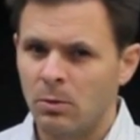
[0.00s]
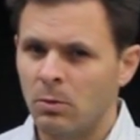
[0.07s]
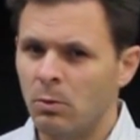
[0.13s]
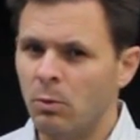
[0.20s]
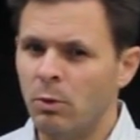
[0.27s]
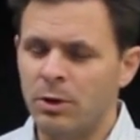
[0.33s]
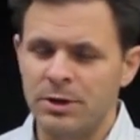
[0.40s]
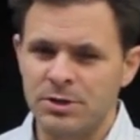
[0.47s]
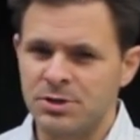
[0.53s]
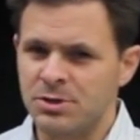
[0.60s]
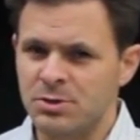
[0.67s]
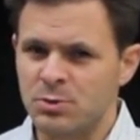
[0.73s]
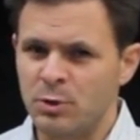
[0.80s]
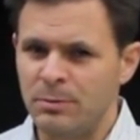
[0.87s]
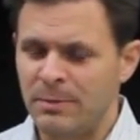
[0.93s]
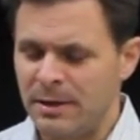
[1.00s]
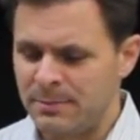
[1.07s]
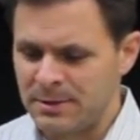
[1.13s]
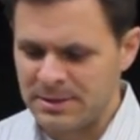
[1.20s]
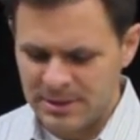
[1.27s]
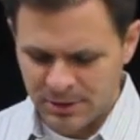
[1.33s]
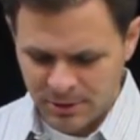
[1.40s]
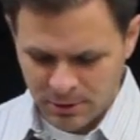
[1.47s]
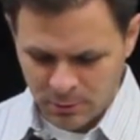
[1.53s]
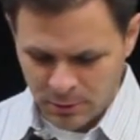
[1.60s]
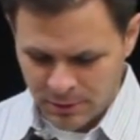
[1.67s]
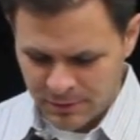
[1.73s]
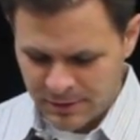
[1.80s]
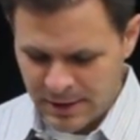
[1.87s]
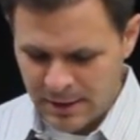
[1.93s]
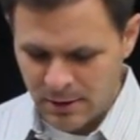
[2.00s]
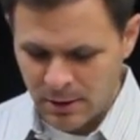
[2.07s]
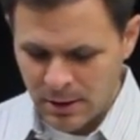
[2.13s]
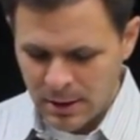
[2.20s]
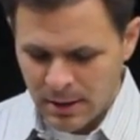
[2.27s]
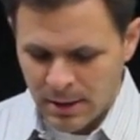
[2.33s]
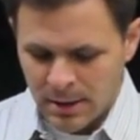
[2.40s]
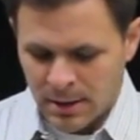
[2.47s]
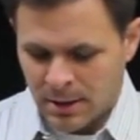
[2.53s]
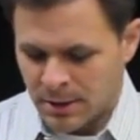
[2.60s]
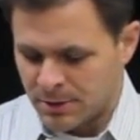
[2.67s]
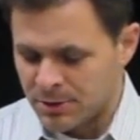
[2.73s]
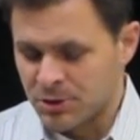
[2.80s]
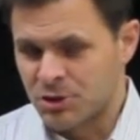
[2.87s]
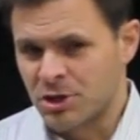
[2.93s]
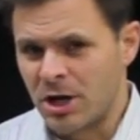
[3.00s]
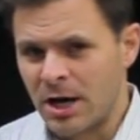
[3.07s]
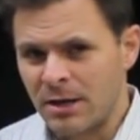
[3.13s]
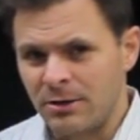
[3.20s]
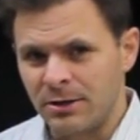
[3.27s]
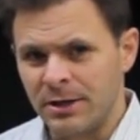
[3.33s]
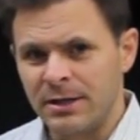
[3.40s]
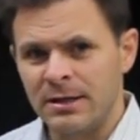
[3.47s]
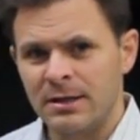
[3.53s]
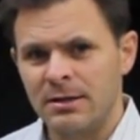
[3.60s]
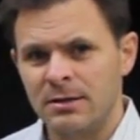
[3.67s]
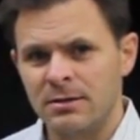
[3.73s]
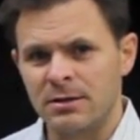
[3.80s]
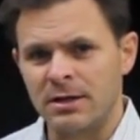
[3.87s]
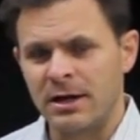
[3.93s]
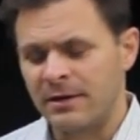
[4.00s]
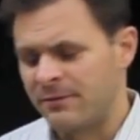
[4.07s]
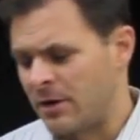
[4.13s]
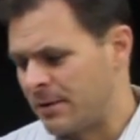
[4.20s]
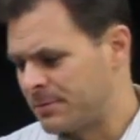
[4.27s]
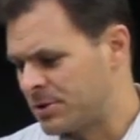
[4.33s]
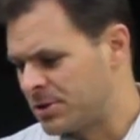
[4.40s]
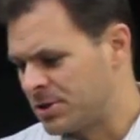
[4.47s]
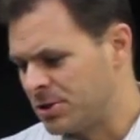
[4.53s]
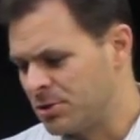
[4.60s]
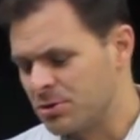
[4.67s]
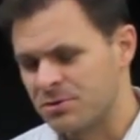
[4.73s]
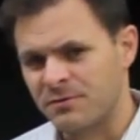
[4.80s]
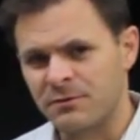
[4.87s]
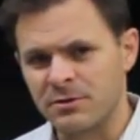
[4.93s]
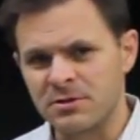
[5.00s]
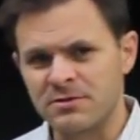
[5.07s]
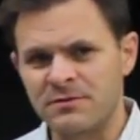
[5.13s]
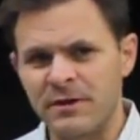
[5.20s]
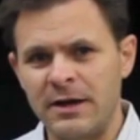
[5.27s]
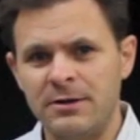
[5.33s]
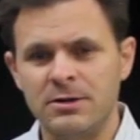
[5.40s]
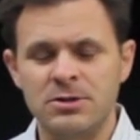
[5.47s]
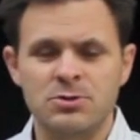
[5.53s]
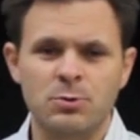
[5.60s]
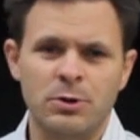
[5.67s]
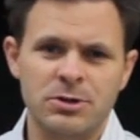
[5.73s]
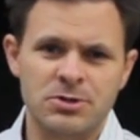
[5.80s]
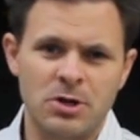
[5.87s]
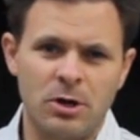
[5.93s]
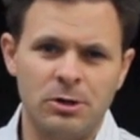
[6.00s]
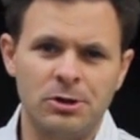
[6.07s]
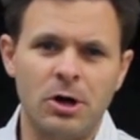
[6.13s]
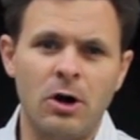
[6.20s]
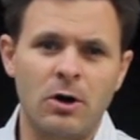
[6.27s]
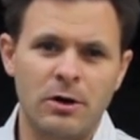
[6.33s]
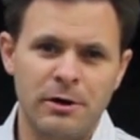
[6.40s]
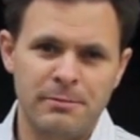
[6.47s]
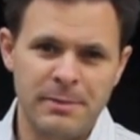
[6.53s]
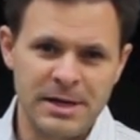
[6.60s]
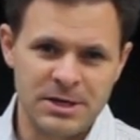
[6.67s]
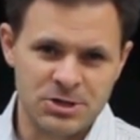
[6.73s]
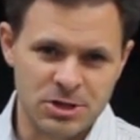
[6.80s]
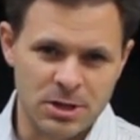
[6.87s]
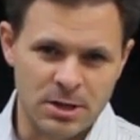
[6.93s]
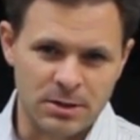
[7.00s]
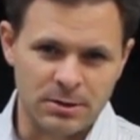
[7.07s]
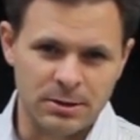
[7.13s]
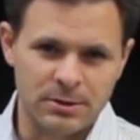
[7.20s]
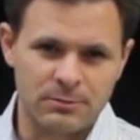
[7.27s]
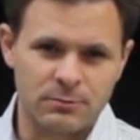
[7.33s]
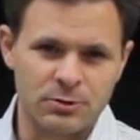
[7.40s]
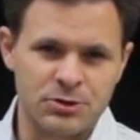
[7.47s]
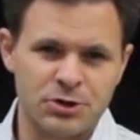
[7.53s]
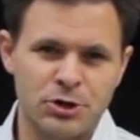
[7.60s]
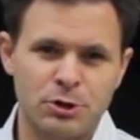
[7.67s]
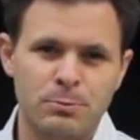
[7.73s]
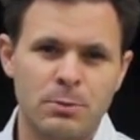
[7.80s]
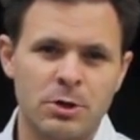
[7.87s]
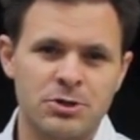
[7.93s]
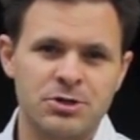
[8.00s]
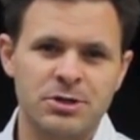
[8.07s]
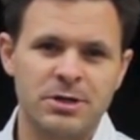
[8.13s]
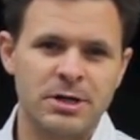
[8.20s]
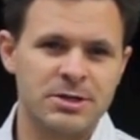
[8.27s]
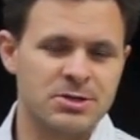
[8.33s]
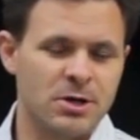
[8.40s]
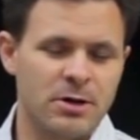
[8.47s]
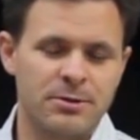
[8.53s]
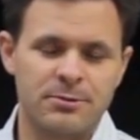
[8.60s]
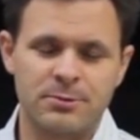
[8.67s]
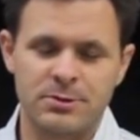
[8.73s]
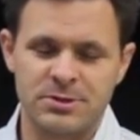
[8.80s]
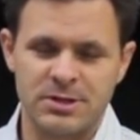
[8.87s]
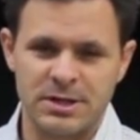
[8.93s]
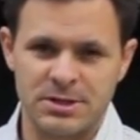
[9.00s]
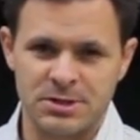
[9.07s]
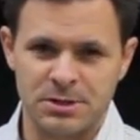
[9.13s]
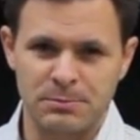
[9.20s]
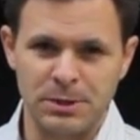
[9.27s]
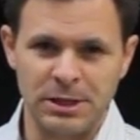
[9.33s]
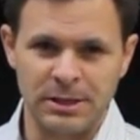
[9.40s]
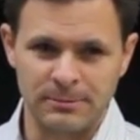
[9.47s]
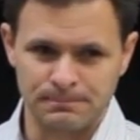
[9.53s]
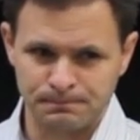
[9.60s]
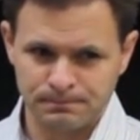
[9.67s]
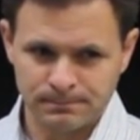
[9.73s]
what issues we may be dealing with. Now, the chocolate that I've opted to use for this fountain is what is called RMA chocolate, Return Merchandise Authorization, meaning